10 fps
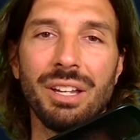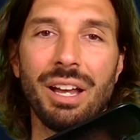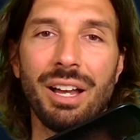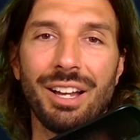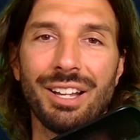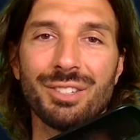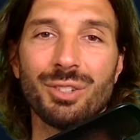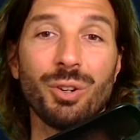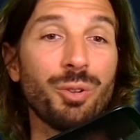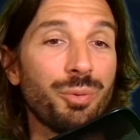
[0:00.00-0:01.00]
Uh,
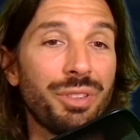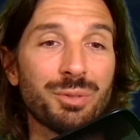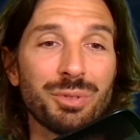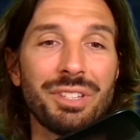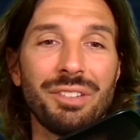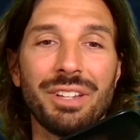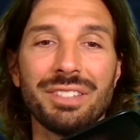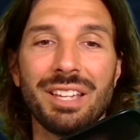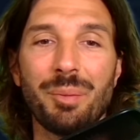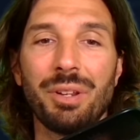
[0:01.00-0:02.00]
so this was the
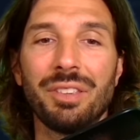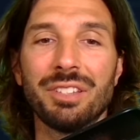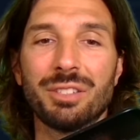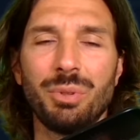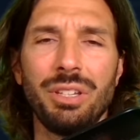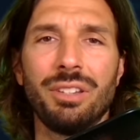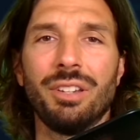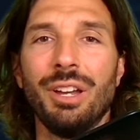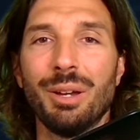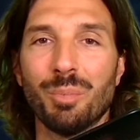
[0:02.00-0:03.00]
events happening this week.
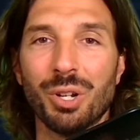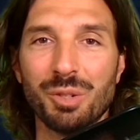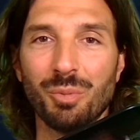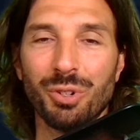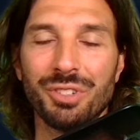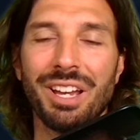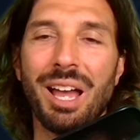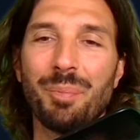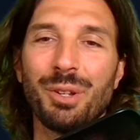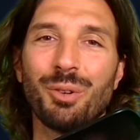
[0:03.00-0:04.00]
Much more to
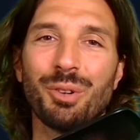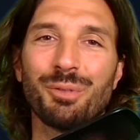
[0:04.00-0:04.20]
happen going